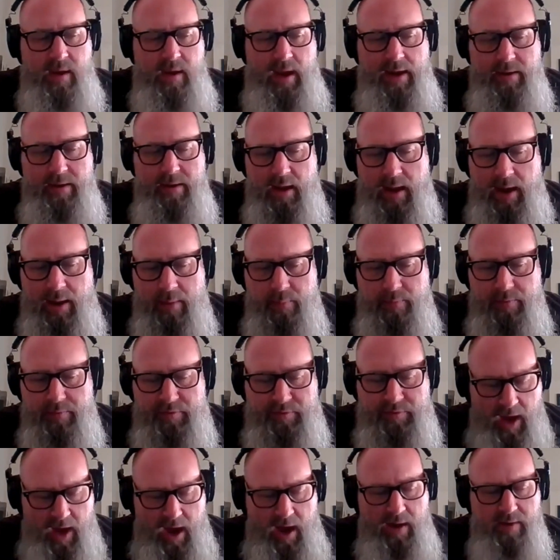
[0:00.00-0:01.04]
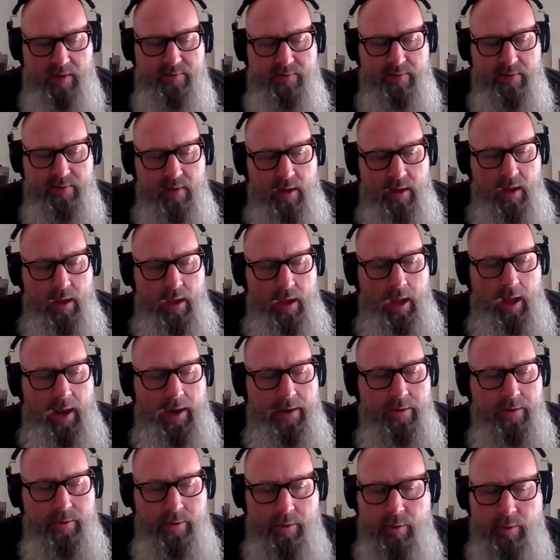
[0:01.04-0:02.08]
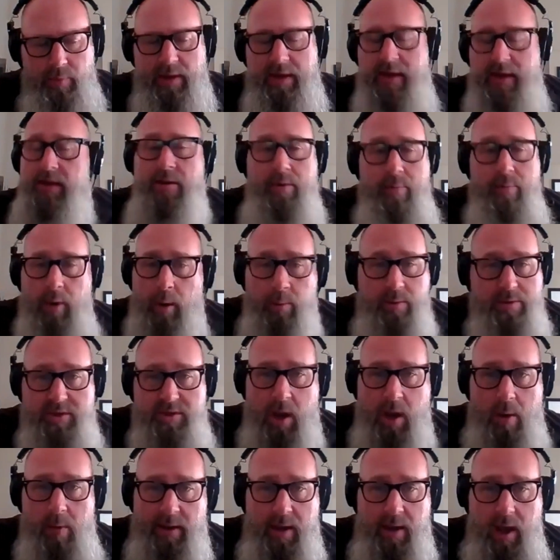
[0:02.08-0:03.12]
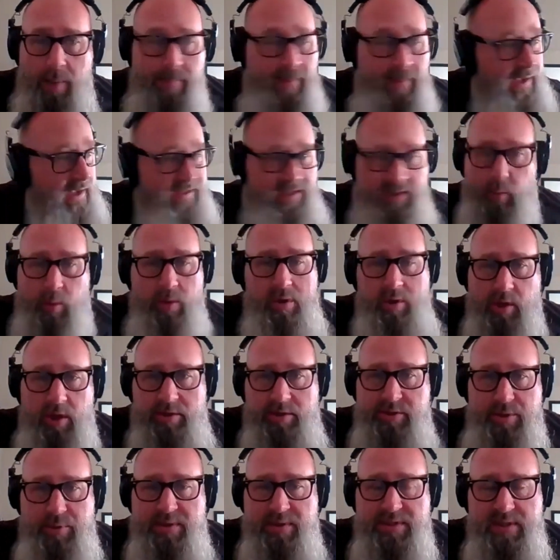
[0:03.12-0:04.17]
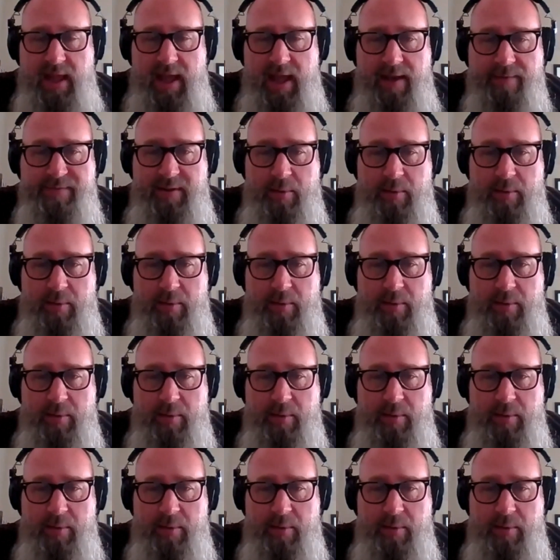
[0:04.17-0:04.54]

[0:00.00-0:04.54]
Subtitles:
I was shocked. I knew that he knew what was going on because he wouldn't look to his left.